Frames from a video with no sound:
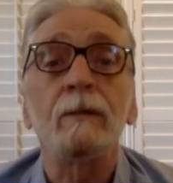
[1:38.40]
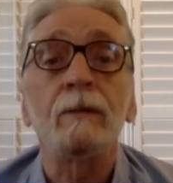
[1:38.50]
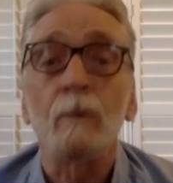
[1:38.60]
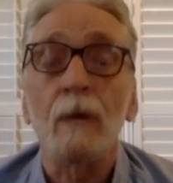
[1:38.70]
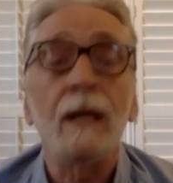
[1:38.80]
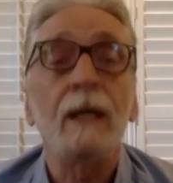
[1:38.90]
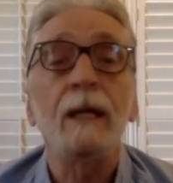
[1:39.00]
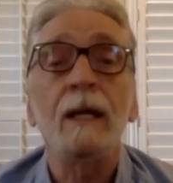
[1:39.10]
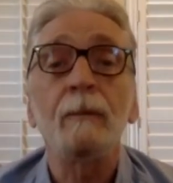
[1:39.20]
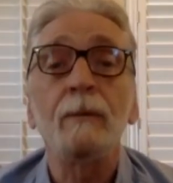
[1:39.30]
or why it
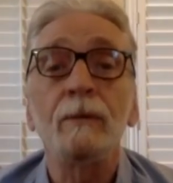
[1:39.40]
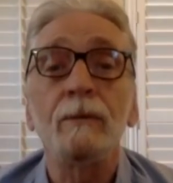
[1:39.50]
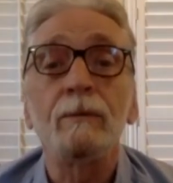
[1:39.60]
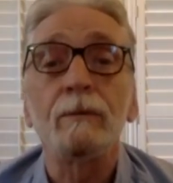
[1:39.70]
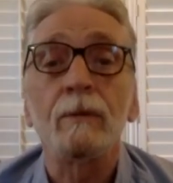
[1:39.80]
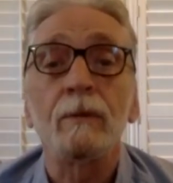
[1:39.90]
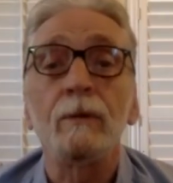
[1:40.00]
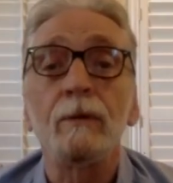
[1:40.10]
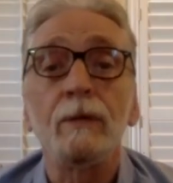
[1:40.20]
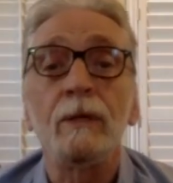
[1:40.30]
happened
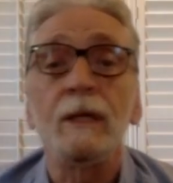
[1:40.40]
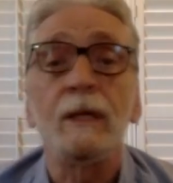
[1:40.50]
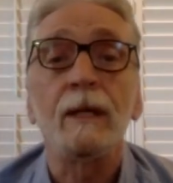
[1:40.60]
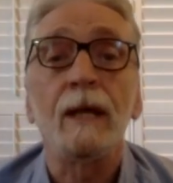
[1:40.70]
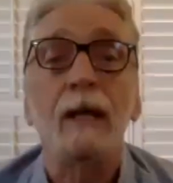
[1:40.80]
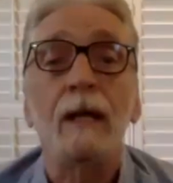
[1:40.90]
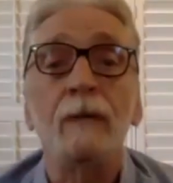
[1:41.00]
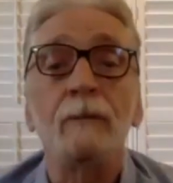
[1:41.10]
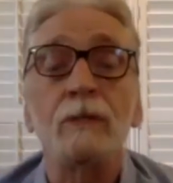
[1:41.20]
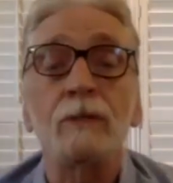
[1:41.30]
or any of that. I
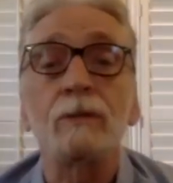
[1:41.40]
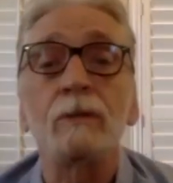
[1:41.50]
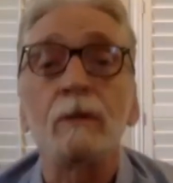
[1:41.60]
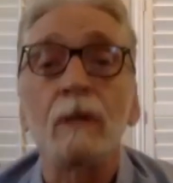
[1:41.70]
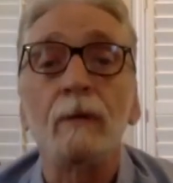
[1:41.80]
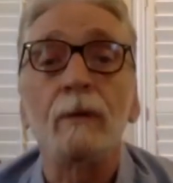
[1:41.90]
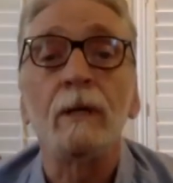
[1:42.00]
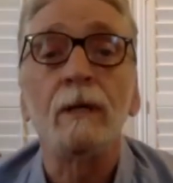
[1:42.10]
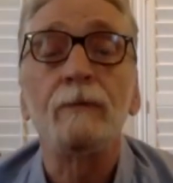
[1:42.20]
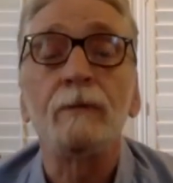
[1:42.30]
just, I would
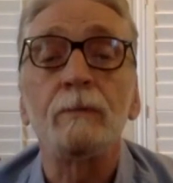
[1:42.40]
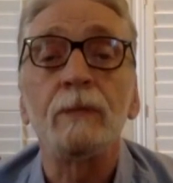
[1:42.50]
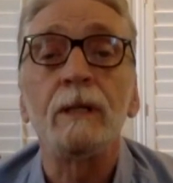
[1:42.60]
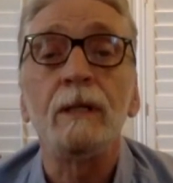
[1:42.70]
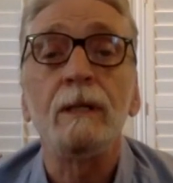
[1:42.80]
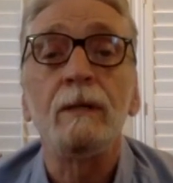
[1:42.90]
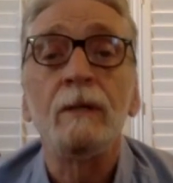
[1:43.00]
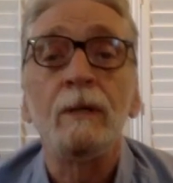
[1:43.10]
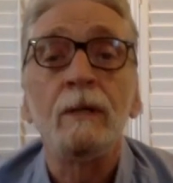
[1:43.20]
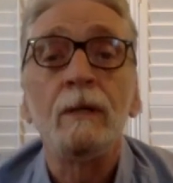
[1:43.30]
love to be
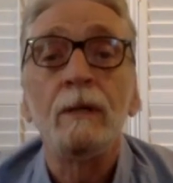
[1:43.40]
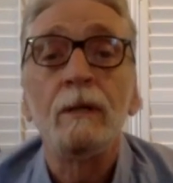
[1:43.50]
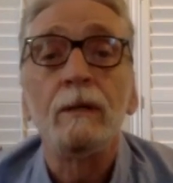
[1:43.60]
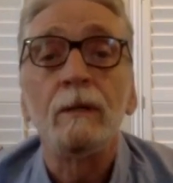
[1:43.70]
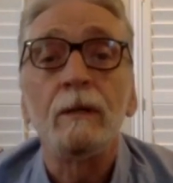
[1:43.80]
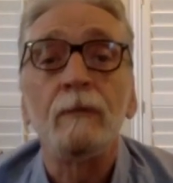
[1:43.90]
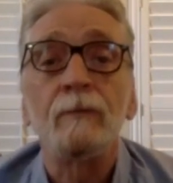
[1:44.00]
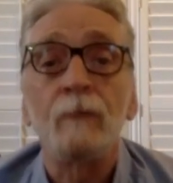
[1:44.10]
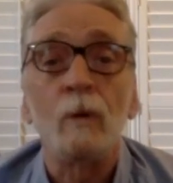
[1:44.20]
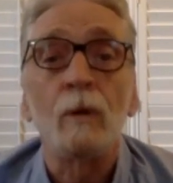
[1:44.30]

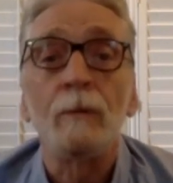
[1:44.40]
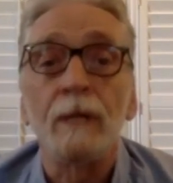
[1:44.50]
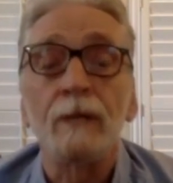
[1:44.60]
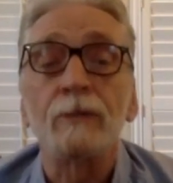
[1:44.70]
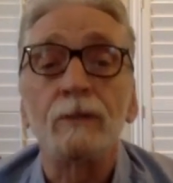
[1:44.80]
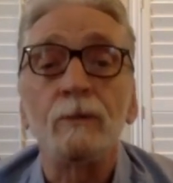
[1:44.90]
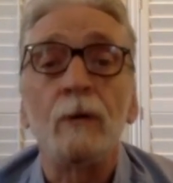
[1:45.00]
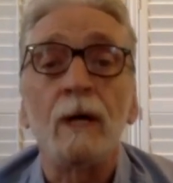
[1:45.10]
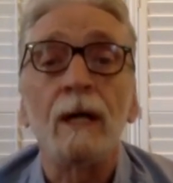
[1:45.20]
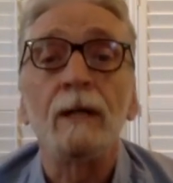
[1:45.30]
informed as to
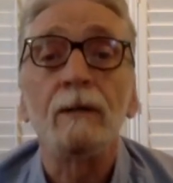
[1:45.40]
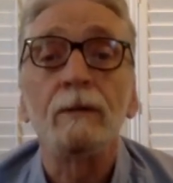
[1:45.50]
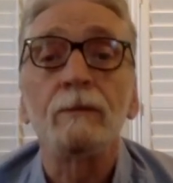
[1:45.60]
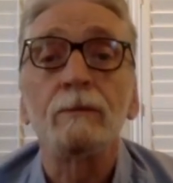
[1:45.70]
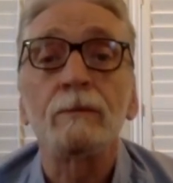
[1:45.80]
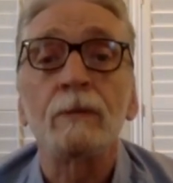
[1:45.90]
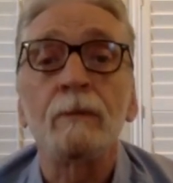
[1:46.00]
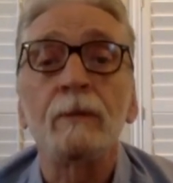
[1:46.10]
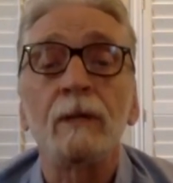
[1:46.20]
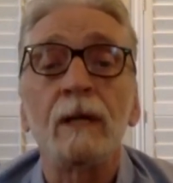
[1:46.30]
why
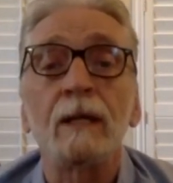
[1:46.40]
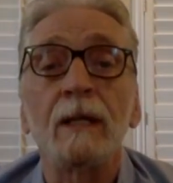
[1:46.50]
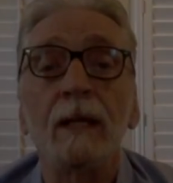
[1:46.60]
something like that